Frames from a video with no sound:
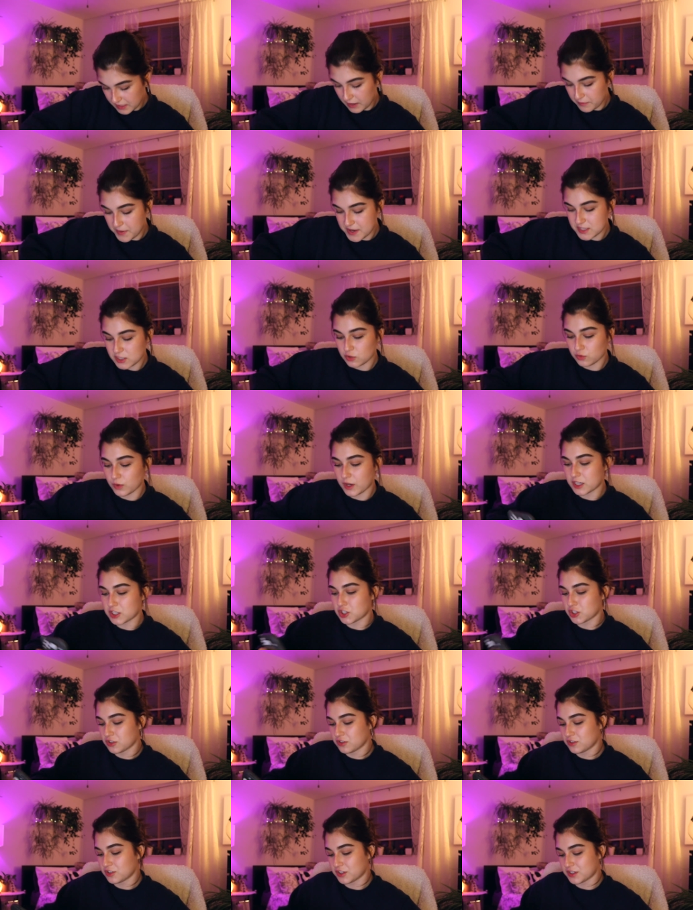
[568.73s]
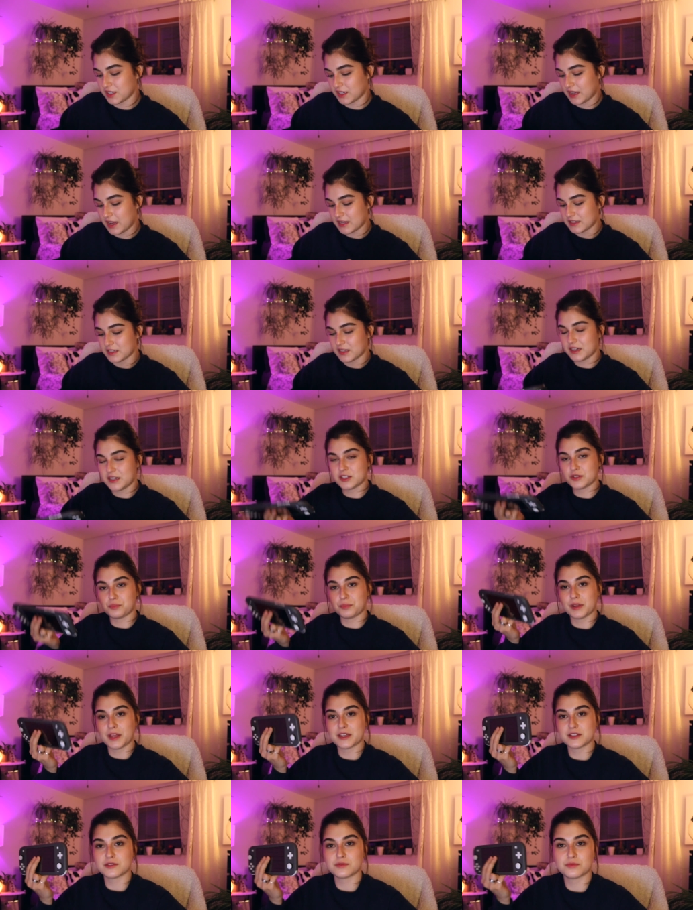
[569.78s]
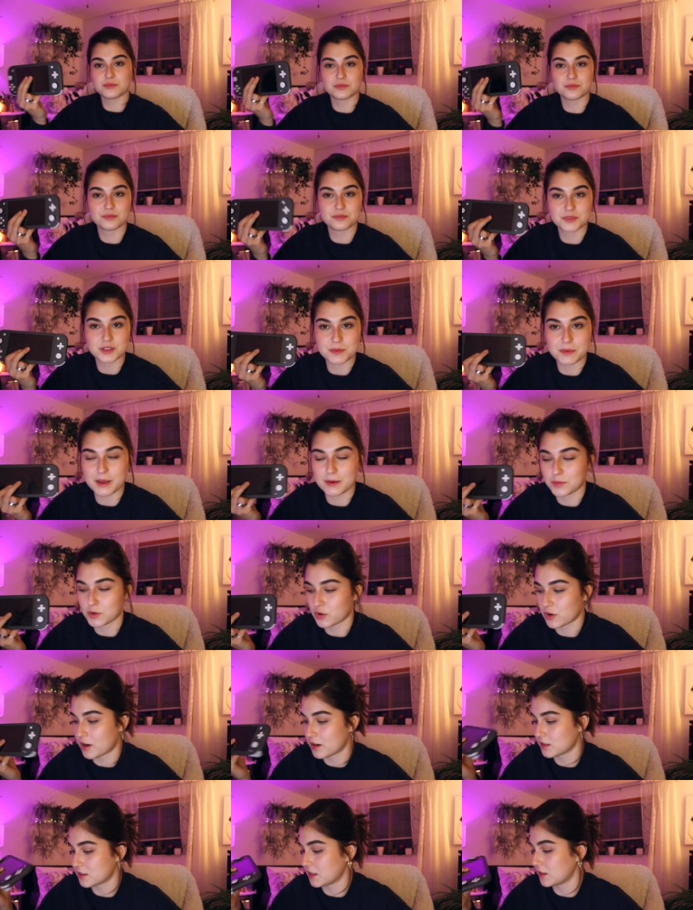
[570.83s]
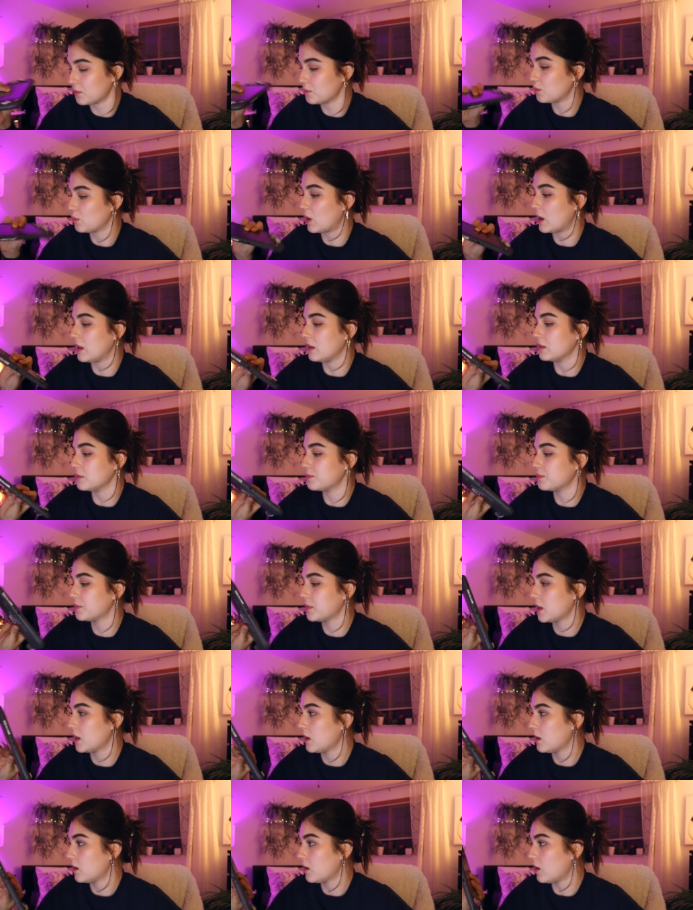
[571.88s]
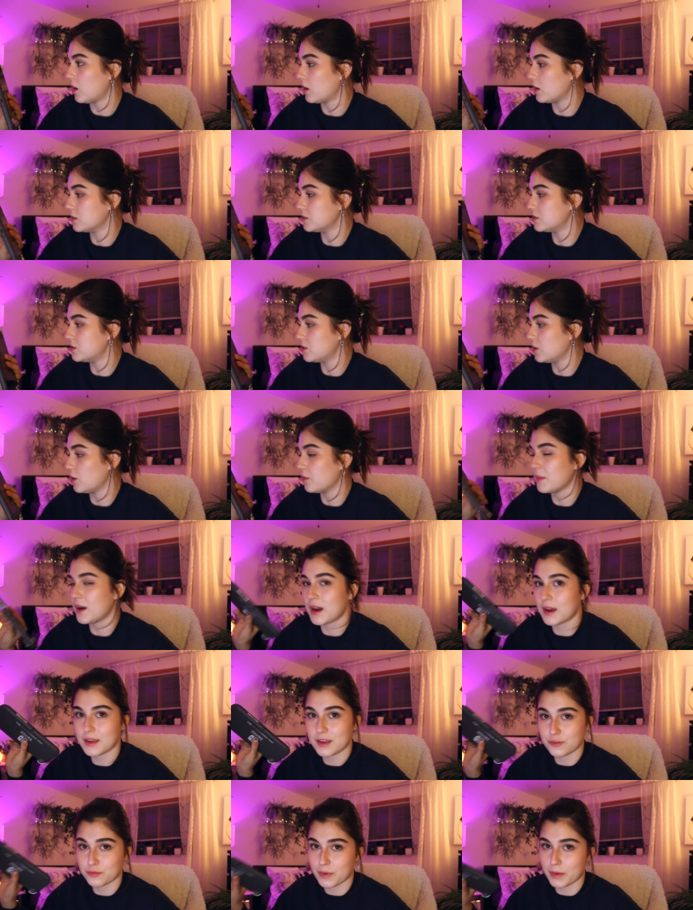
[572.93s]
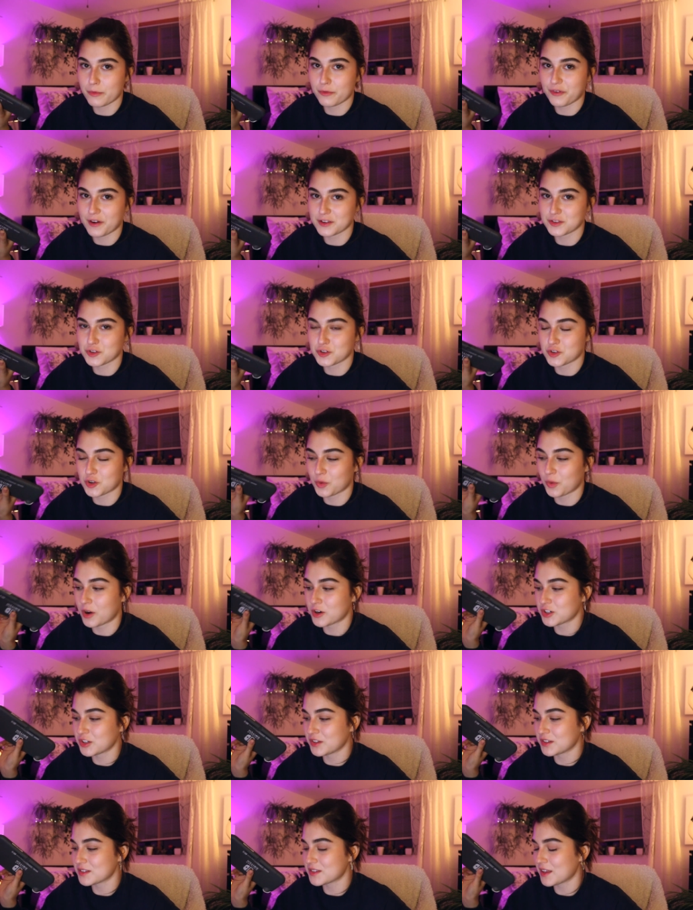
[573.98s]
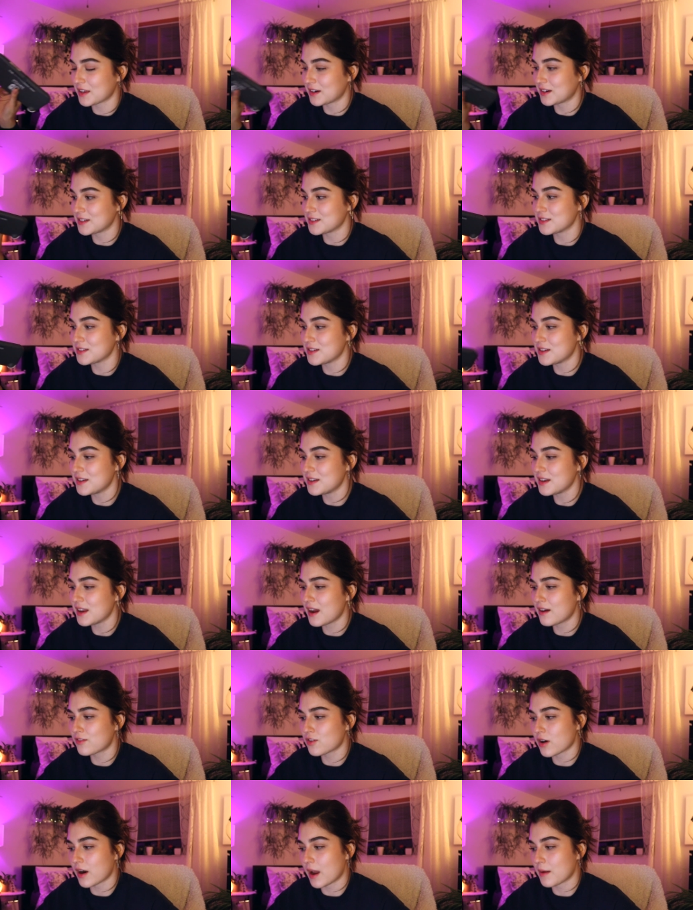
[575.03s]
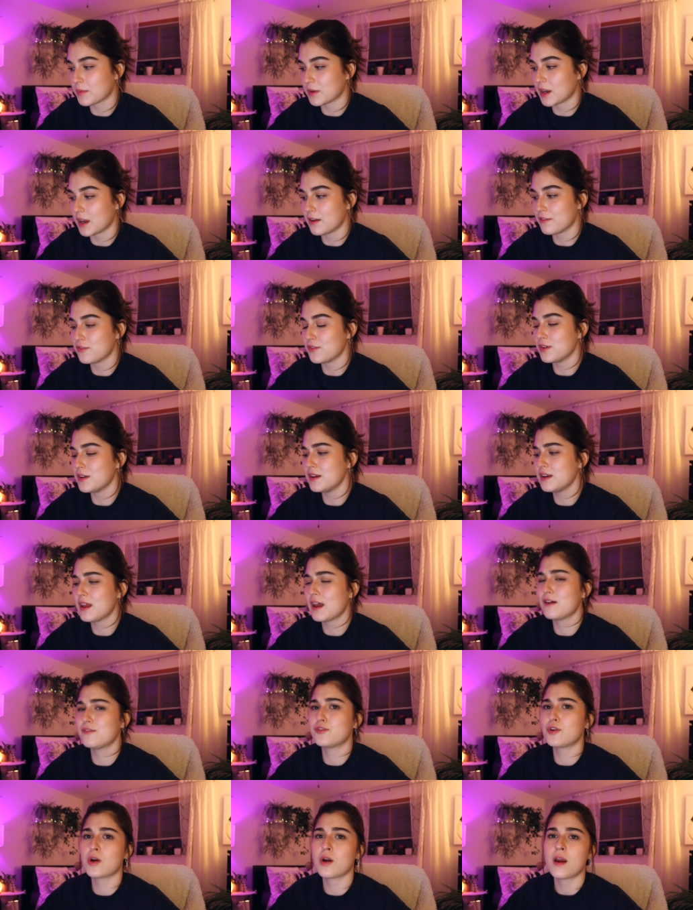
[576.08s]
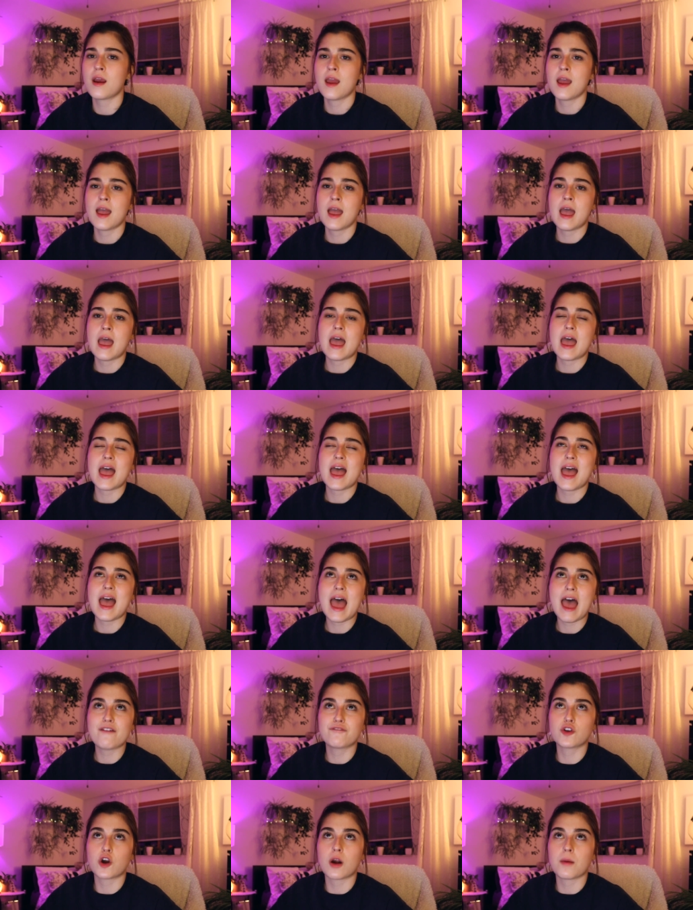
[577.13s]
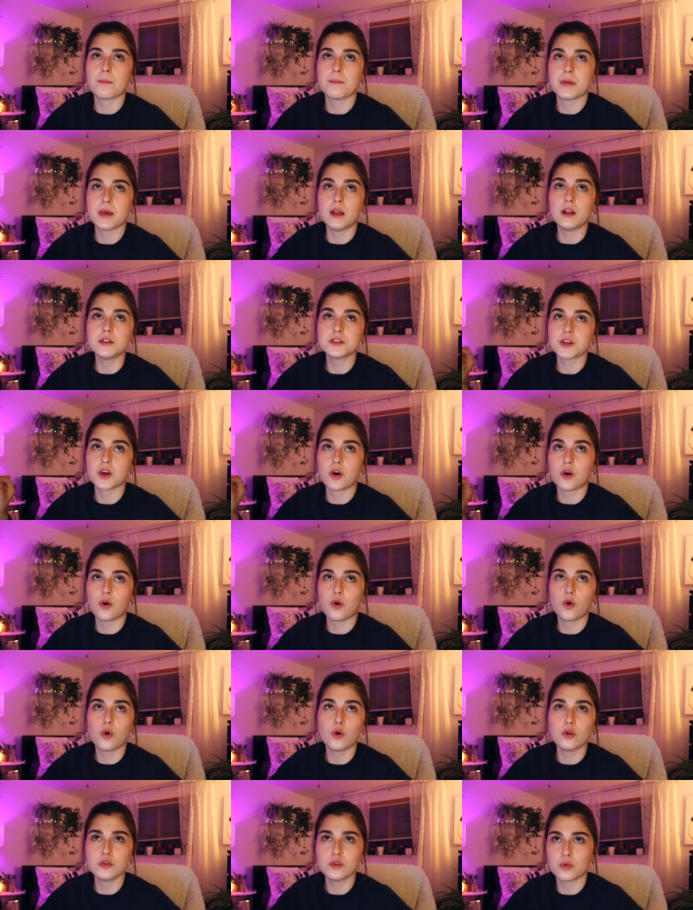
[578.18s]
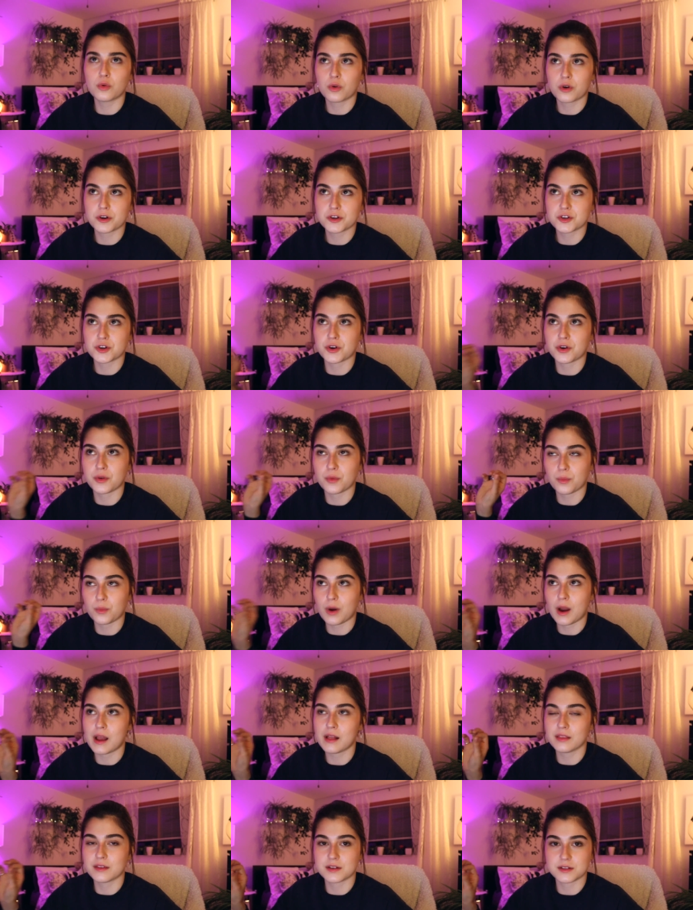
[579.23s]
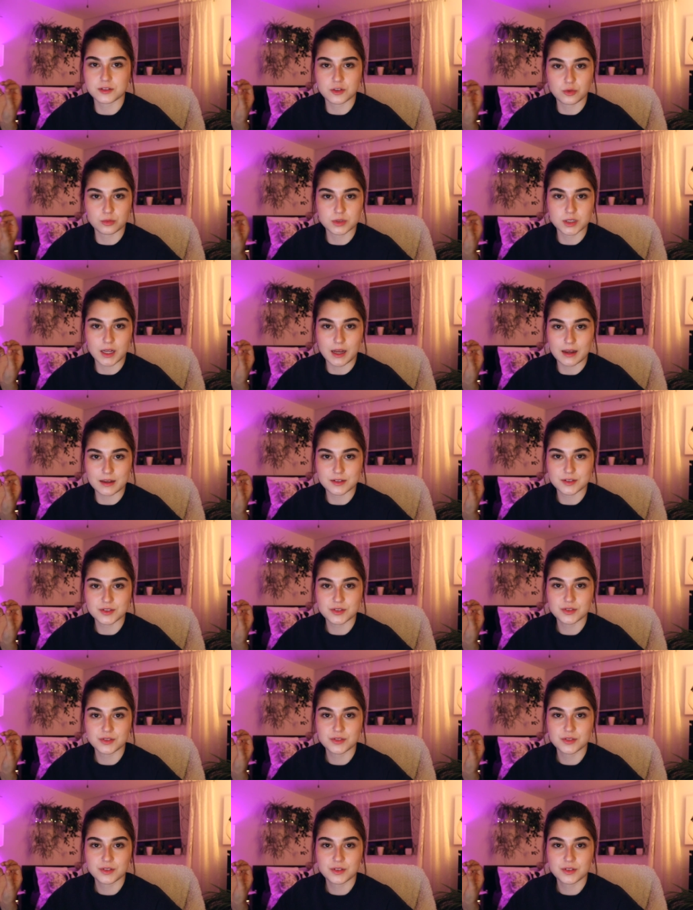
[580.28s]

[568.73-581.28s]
I have my Switch, just in case I need to play some Animal Crossing while on Zoom. If my professors are watching this, that has never happened. I have never, ever built a whole orchard while in a Zoom class.